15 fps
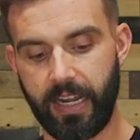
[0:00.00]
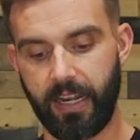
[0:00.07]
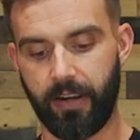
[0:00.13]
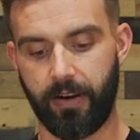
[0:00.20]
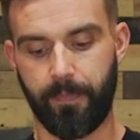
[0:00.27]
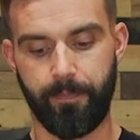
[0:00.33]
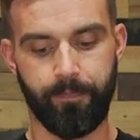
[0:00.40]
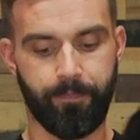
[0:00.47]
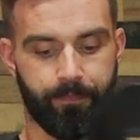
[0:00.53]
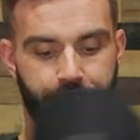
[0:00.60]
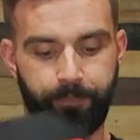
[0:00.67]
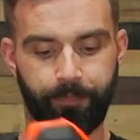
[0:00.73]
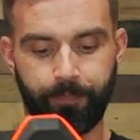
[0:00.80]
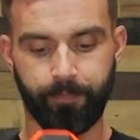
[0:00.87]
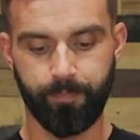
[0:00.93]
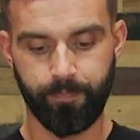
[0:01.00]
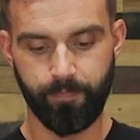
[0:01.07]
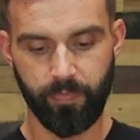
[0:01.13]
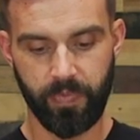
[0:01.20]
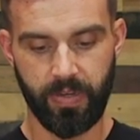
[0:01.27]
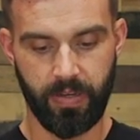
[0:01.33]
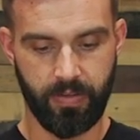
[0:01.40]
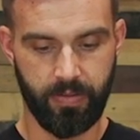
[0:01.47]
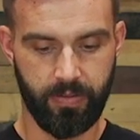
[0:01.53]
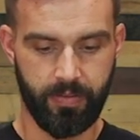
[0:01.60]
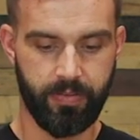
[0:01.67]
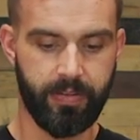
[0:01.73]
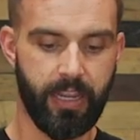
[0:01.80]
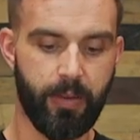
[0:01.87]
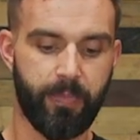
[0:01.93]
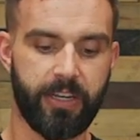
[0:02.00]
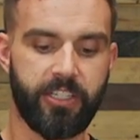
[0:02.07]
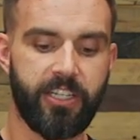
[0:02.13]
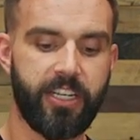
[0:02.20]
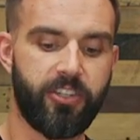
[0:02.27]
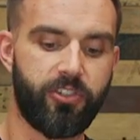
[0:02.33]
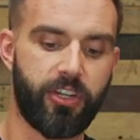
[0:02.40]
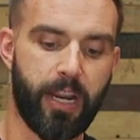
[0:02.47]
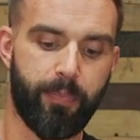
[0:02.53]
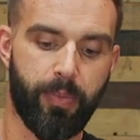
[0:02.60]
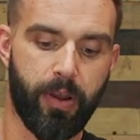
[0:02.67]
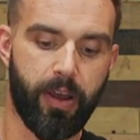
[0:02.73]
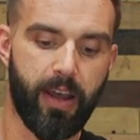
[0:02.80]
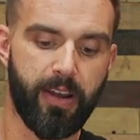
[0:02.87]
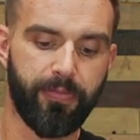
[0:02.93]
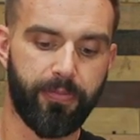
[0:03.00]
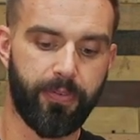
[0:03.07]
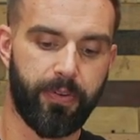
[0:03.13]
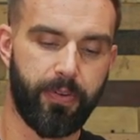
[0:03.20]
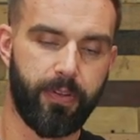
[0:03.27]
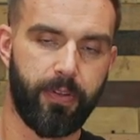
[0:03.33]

here. Take my chin strap off.